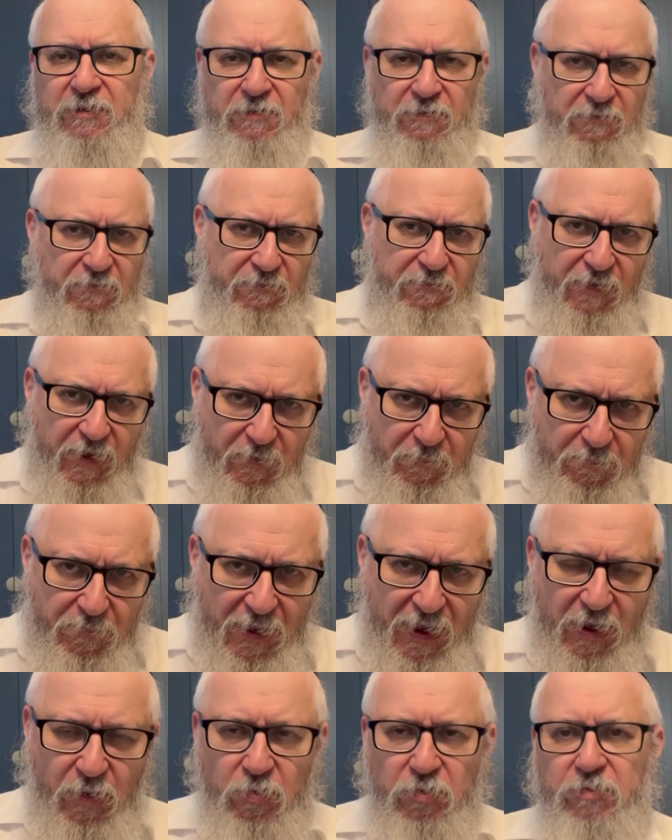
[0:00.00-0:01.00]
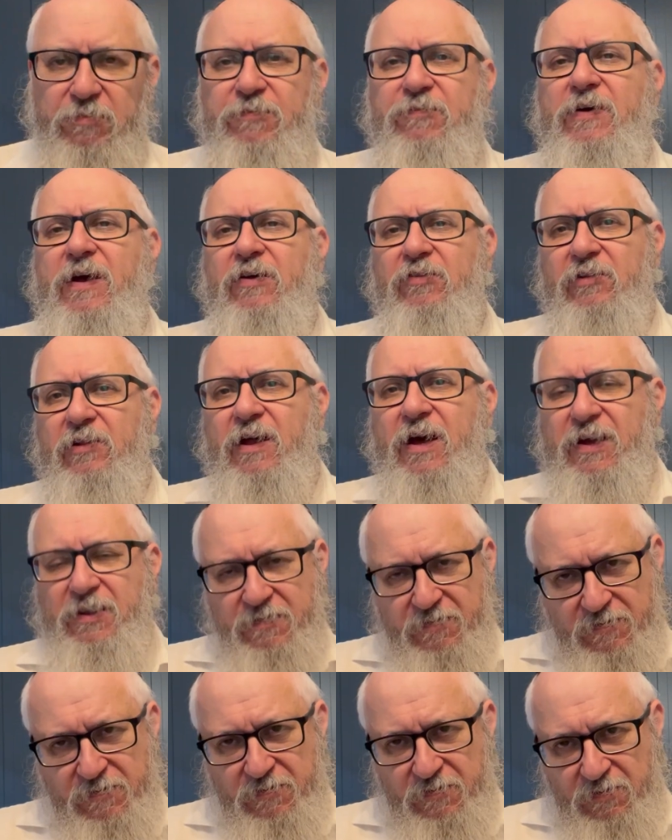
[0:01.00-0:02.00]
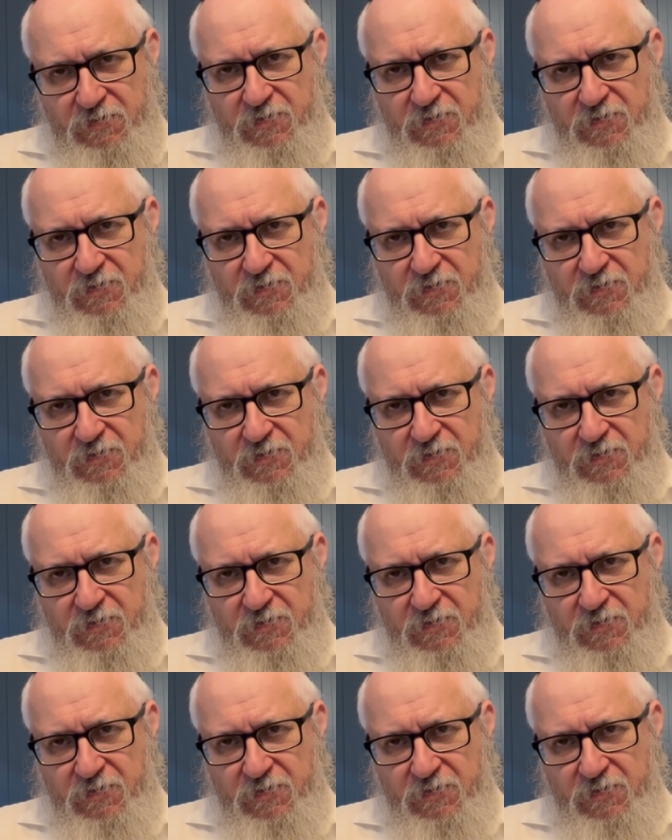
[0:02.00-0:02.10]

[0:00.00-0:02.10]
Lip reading: find power, find light,